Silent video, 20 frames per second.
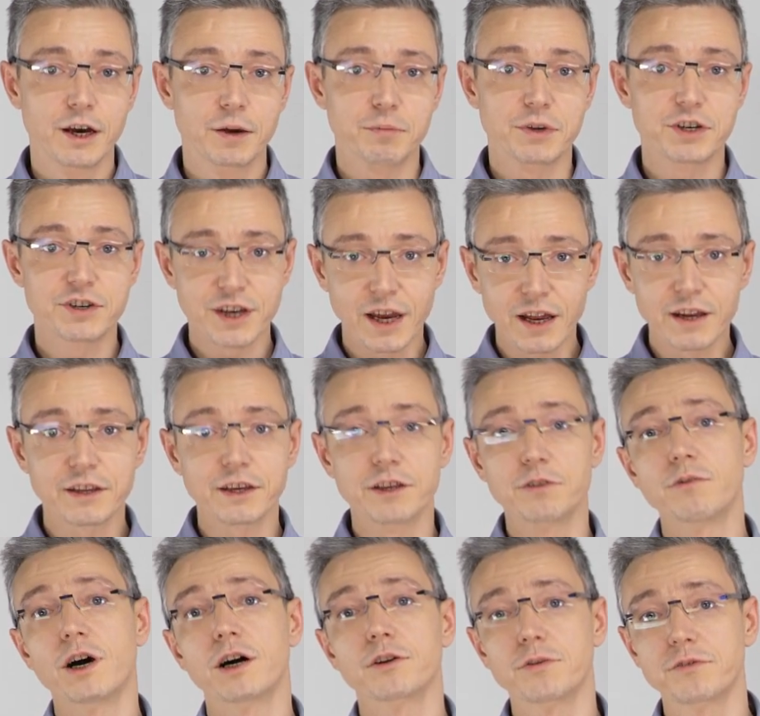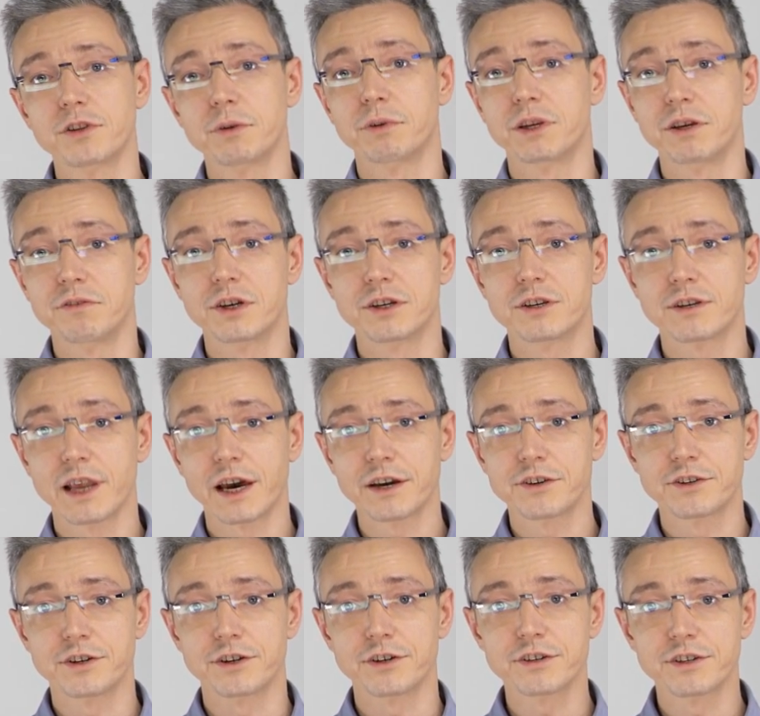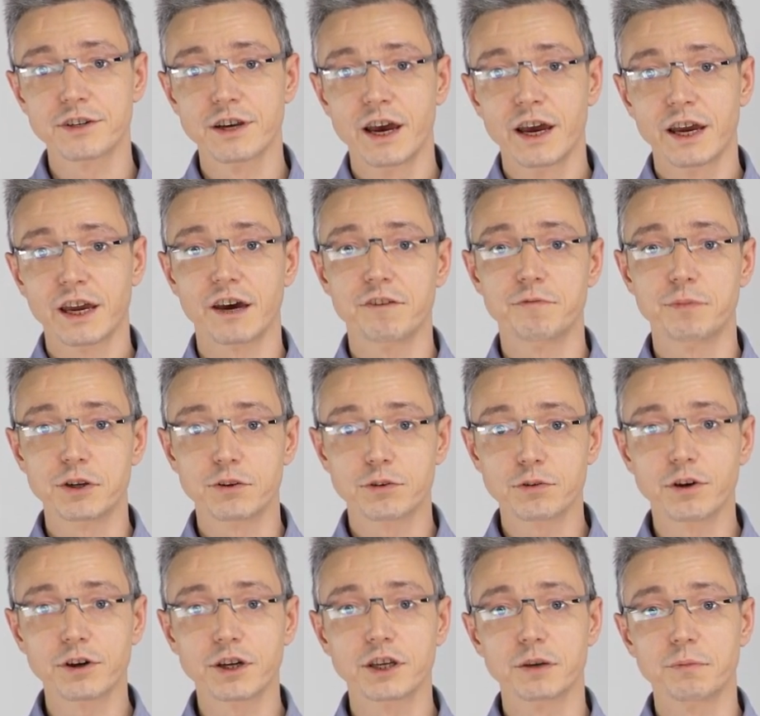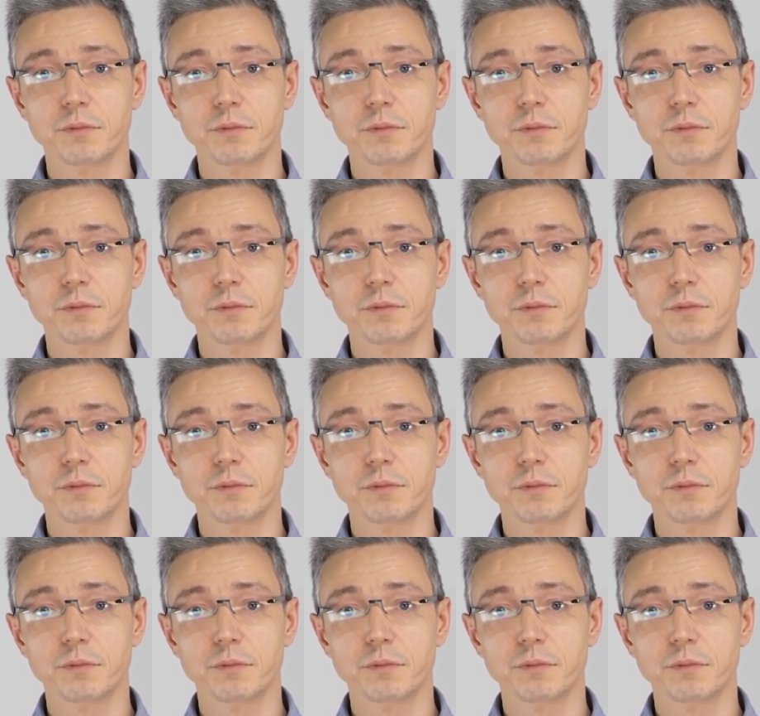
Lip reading: Michel, in one of the previous lectures, have been talking